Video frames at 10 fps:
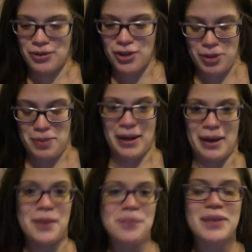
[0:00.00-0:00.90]

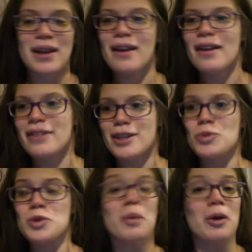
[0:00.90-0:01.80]
shipping. This
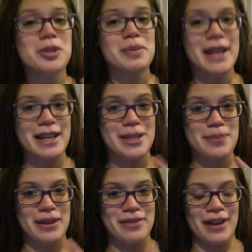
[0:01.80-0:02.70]
was possibly aided
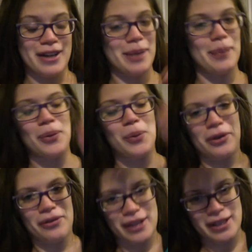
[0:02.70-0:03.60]
by the fact I bought
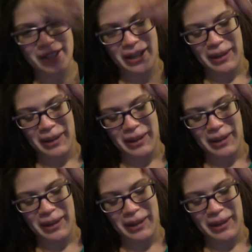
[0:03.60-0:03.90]
one of these